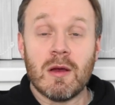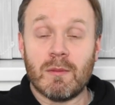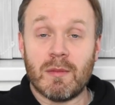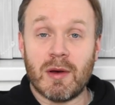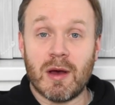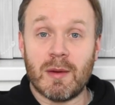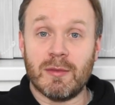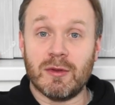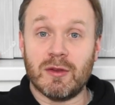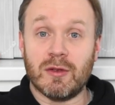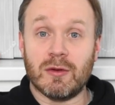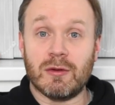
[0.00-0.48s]

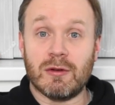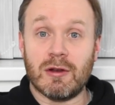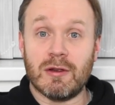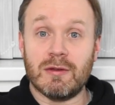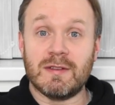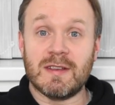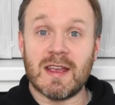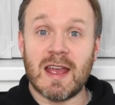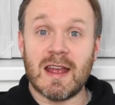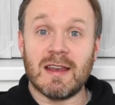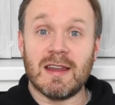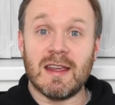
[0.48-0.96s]
Pomodoro
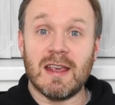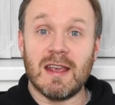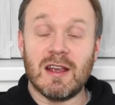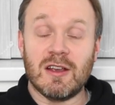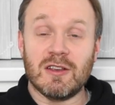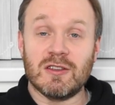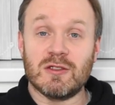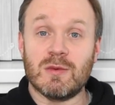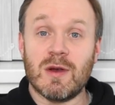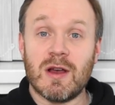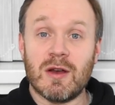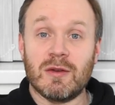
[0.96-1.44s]
technique
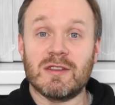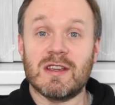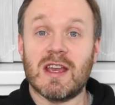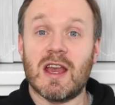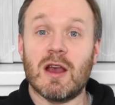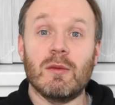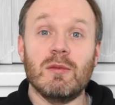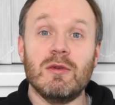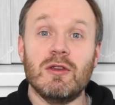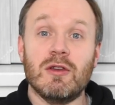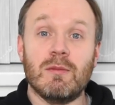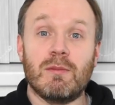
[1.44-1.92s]
as well to
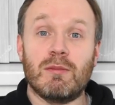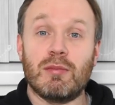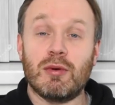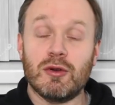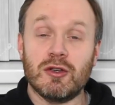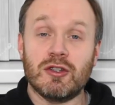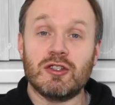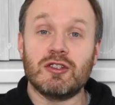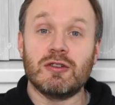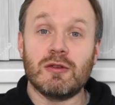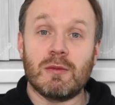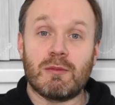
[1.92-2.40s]
help you
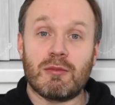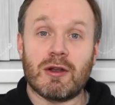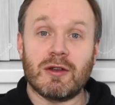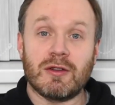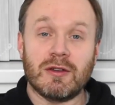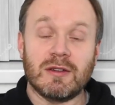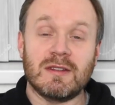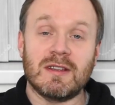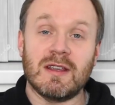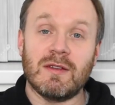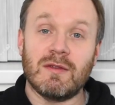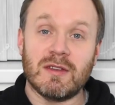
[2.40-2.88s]
push your
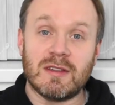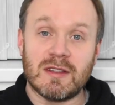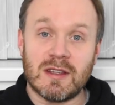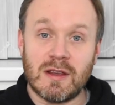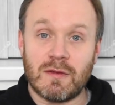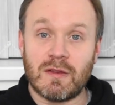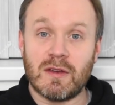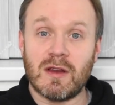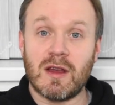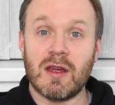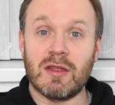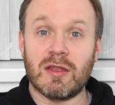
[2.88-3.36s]
productivity
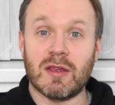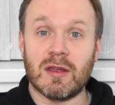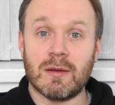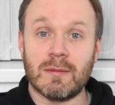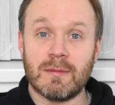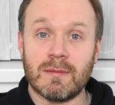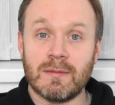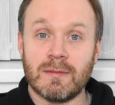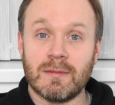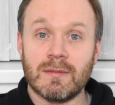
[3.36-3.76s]
further?